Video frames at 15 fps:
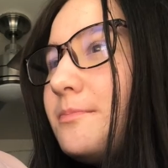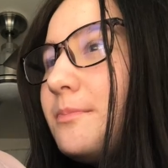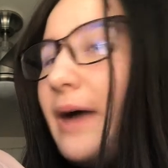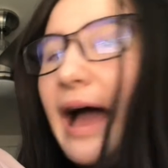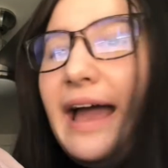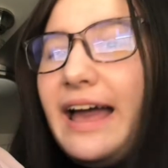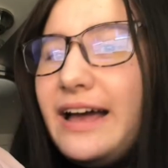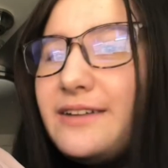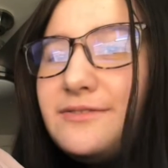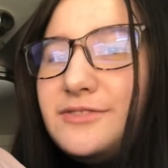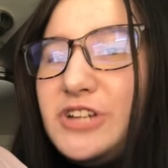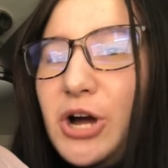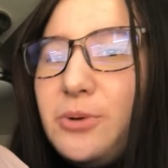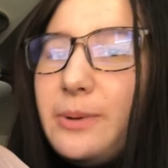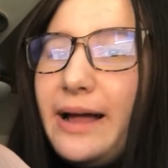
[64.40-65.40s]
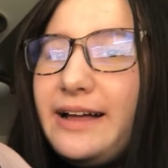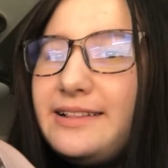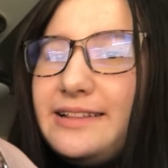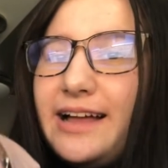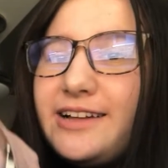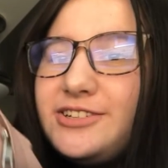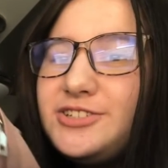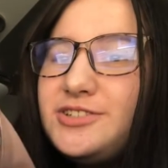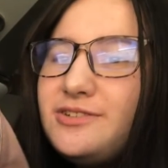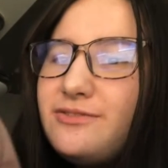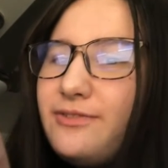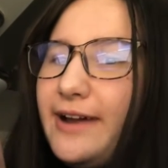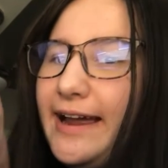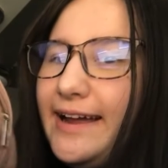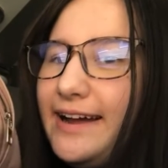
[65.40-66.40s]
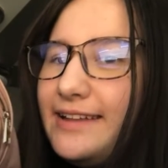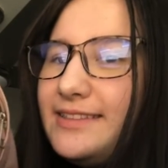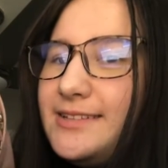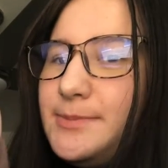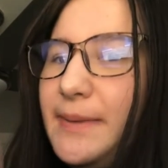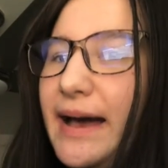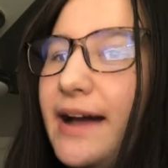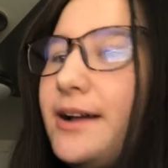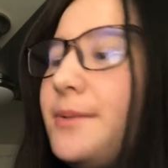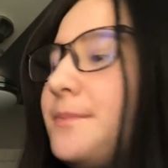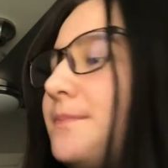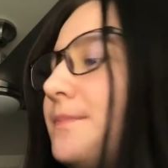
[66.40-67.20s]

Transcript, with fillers: I have no recollection of where I got this bag.